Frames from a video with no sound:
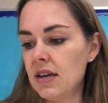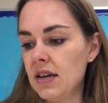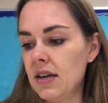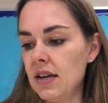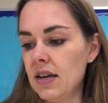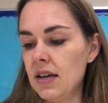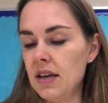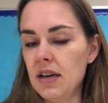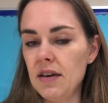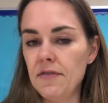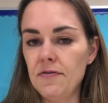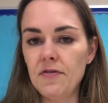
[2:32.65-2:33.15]

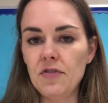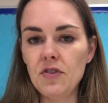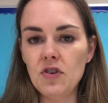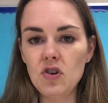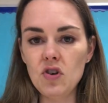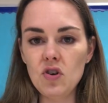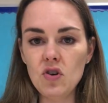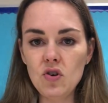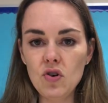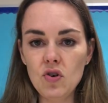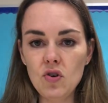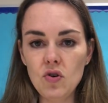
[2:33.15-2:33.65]
If
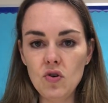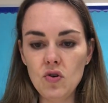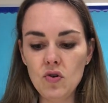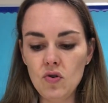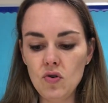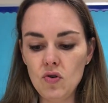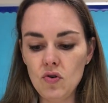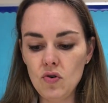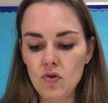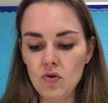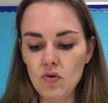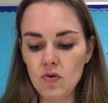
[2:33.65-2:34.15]

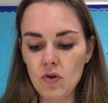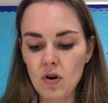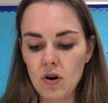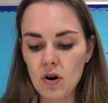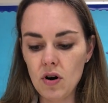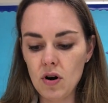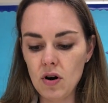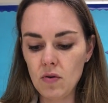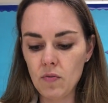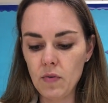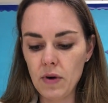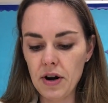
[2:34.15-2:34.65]
you
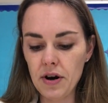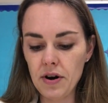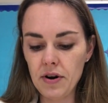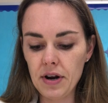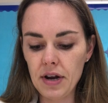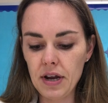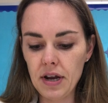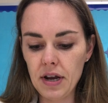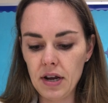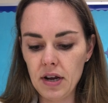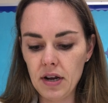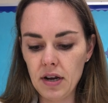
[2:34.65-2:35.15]
are
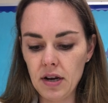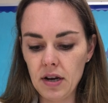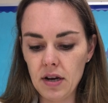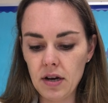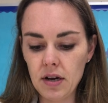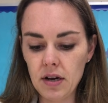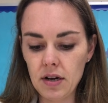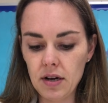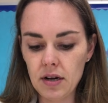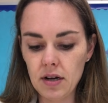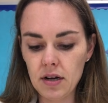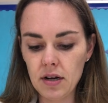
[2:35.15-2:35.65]

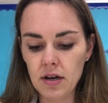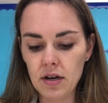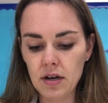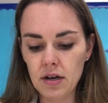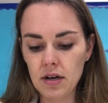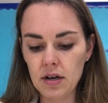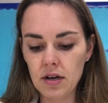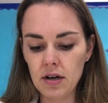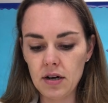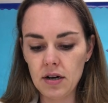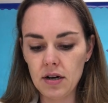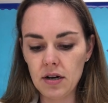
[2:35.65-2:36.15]
wearing,
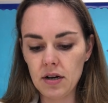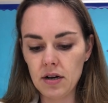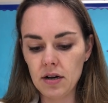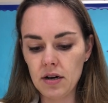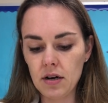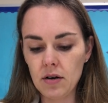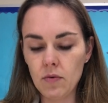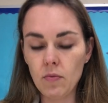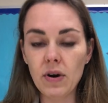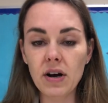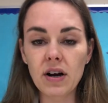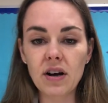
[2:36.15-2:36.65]

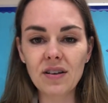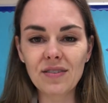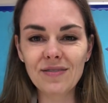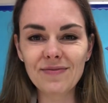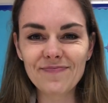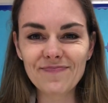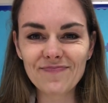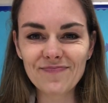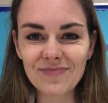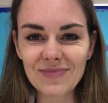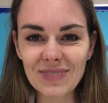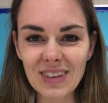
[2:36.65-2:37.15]
well,
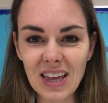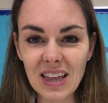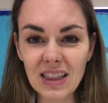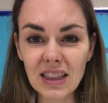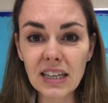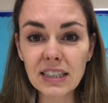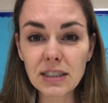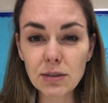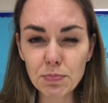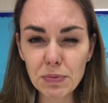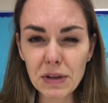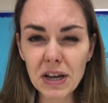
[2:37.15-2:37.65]

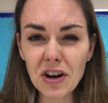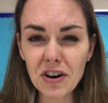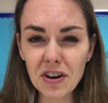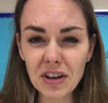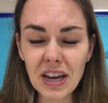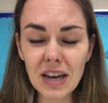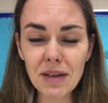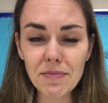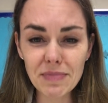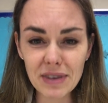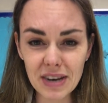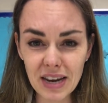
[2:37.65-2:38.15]
let's play our
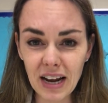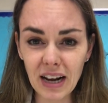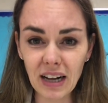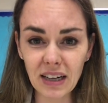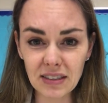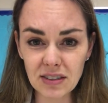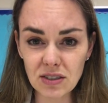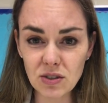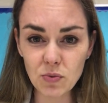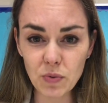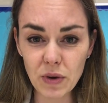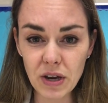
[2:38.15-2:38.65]
game
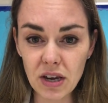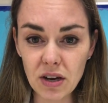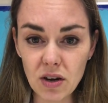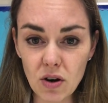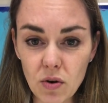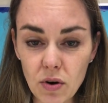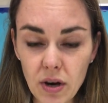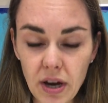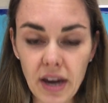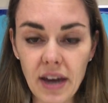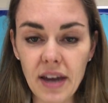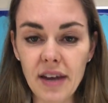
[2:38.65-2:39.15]
next week,
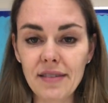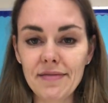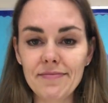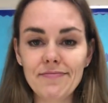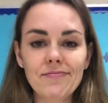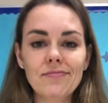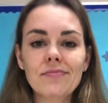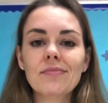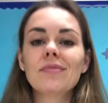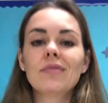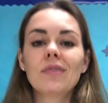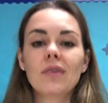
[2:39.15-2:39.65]
okay?
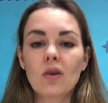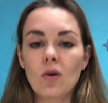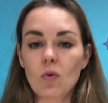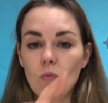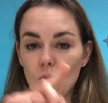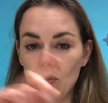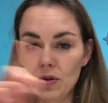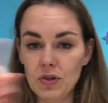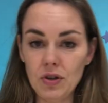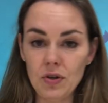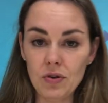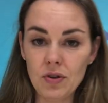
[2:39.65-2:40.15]

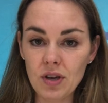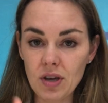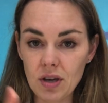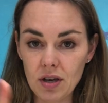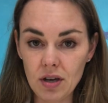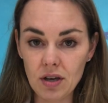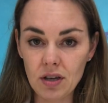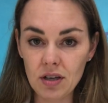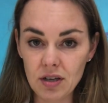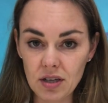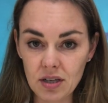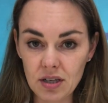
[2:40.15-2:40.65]
We'll do
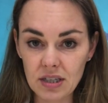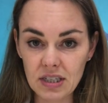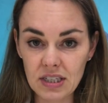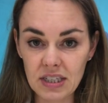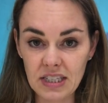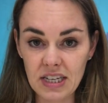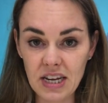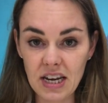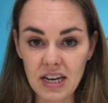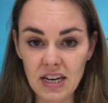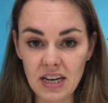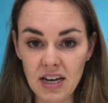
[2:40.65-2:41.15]
the
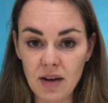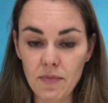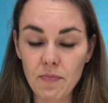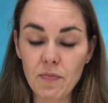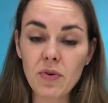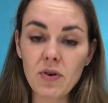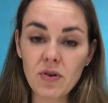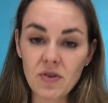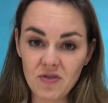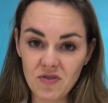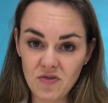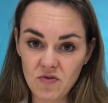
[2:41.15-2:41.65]
stand up
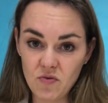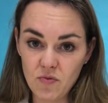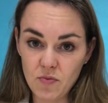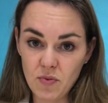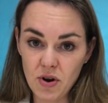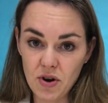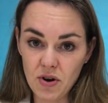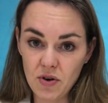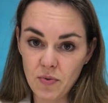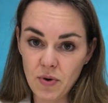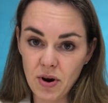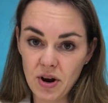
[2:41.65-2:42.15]

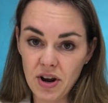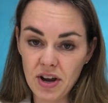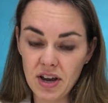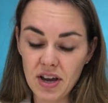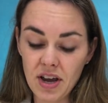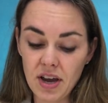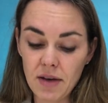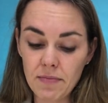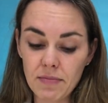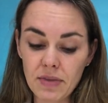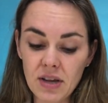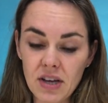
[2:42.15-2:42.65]
what you're wearing
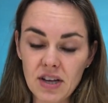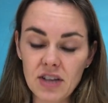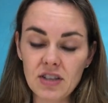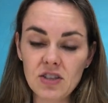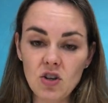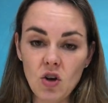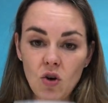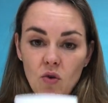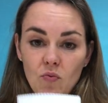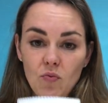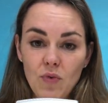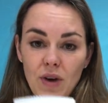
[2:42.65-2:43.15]
game.
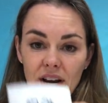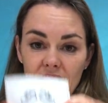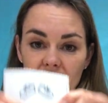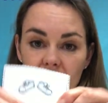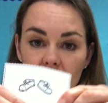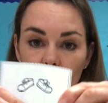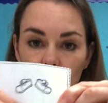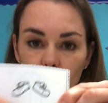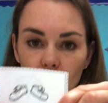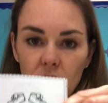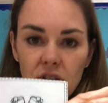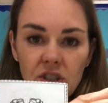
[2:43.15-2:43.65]
So right
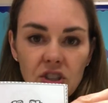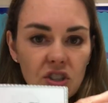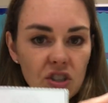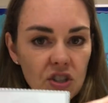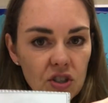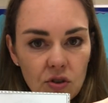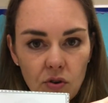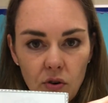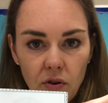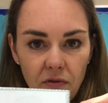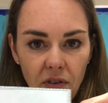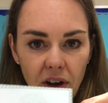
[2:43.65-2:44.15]
now, we're just gonna
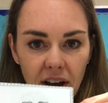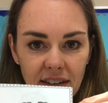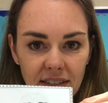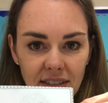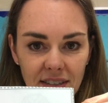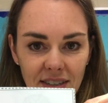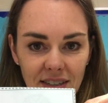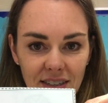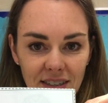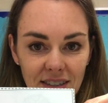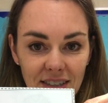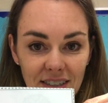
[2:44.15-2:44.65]
do it
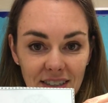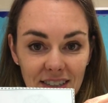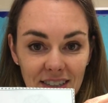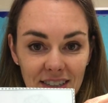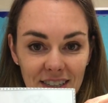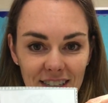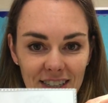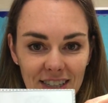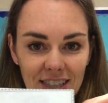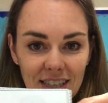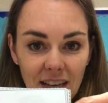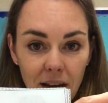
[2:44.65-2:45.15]
fast.
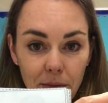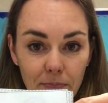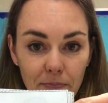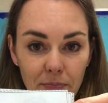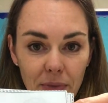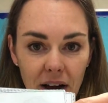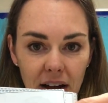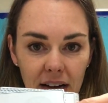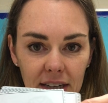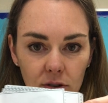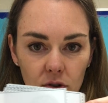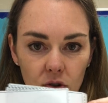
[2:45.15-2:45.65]

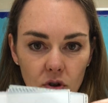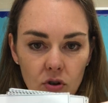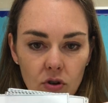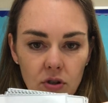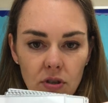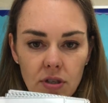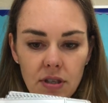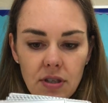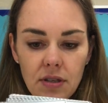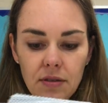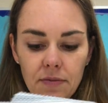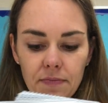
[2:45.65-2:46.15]

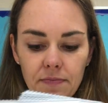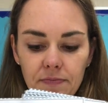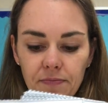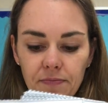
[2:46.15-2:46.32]
Zapatos.